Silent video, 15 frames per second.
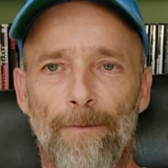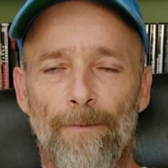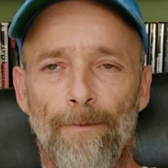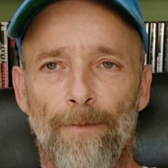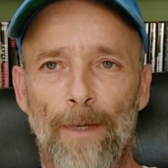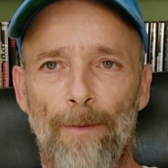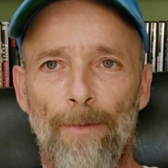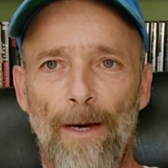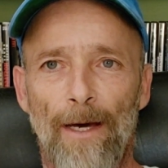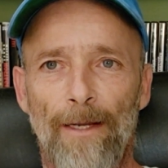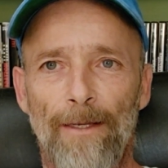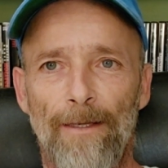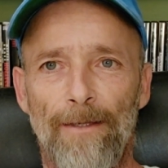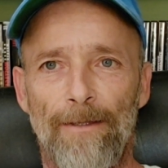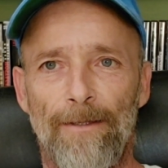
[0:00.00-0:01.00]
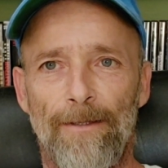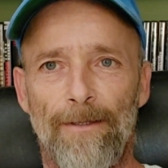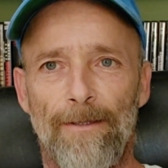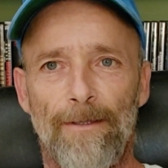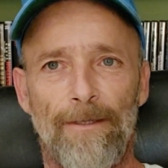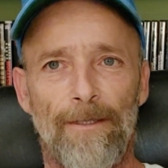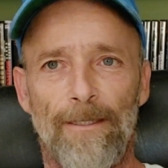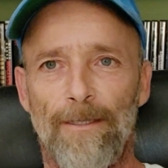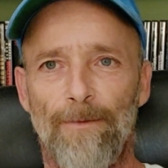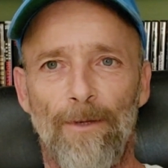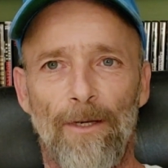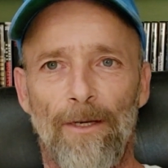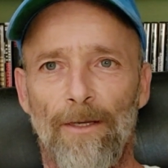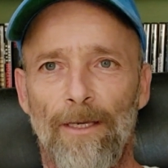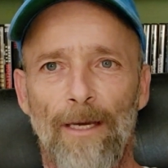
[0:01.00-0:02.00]
my body just to be
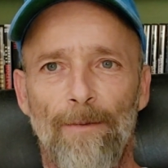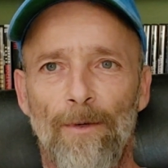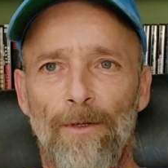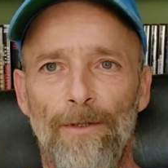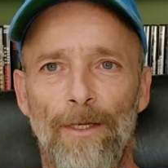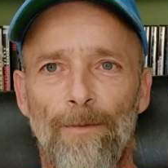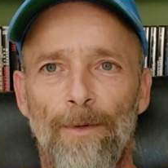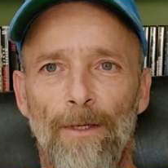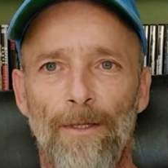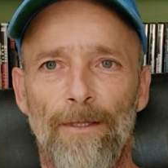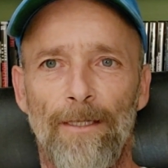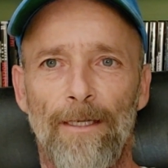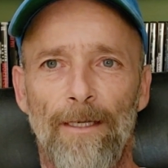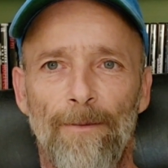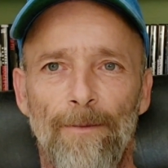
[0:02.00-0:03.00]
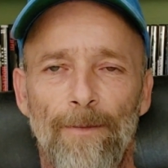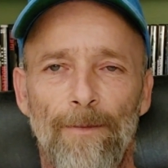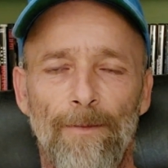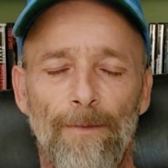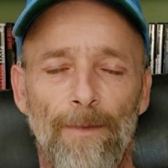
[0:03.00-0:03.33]
all chemicaled up all the time.